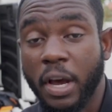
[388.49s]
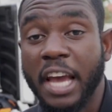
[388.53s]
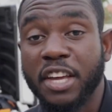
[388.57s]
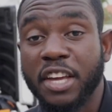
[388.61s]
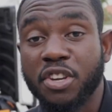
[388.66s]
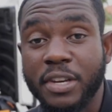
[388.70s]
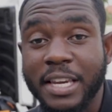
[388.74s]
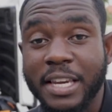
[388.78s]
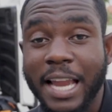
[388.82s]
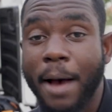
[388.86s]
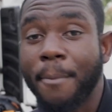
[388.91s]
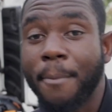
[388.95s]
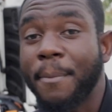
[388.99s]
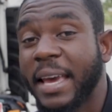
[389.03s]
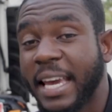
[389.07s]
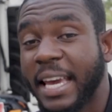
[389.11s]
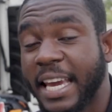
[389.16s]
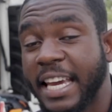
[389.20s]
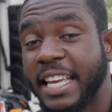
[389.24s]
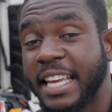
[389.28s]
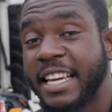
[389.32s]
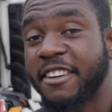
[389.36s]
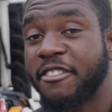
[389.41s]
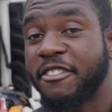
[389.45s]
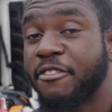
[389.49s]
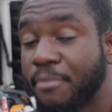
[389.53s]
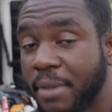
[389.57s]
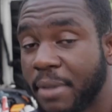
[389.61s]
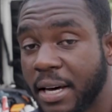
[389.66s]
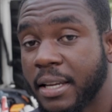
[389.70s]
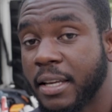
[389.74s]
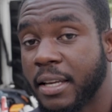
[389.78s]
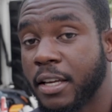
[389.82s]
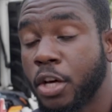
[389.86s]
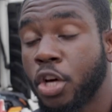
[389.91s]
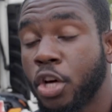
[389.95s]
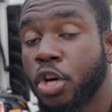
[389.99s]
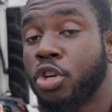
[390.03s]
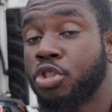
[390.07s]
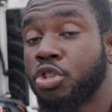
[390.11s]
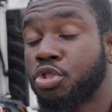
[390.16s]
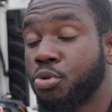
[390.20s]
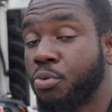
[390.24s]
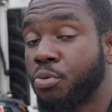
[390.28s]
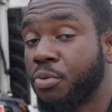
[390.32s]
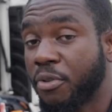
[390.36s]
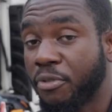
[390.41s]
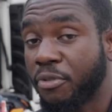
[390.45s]
and you're not making enough money
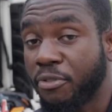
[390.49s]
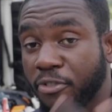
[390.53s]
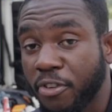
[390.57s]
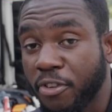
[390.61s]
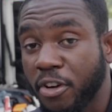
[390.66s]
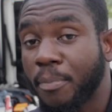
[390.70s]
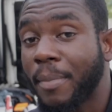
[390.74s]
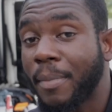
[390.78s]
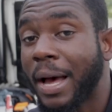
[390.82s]
to refill